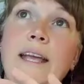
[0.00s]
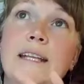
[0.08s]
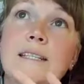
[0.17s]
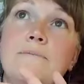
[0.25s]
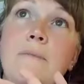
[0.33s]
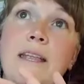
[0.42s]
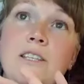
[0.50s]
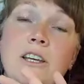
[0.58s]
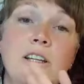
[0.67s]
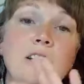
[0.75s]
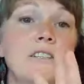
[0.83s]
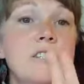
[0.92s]
Okay, it's
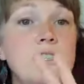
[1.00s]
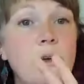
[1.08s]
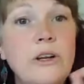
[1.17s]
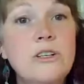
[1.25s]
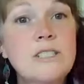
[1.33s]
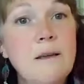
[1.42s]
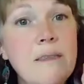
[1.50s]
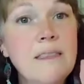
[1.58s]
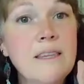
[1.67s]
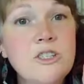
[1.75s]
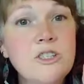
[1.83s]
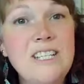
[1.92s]
mental. So there's
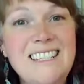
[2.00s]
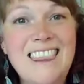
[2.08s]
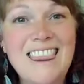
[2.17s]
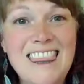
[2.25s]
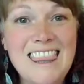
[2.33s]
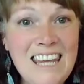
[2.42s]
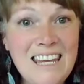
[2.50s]
something that she's